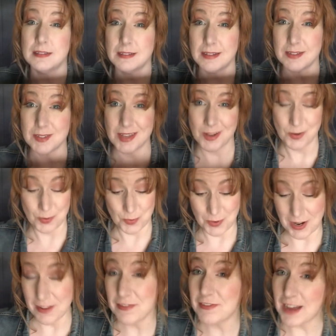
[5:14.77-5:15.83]
was like, when
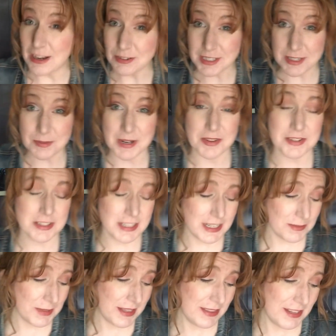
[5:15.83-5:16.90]
I found it, when I was cleaning,
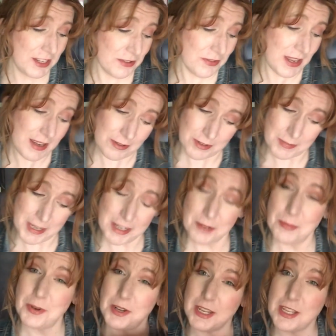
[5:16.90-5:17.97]
I'm like, you know, that would make
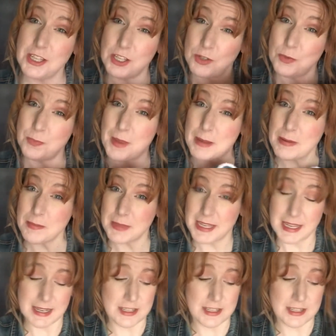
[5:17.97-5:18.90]
a pretty cute baby blanket.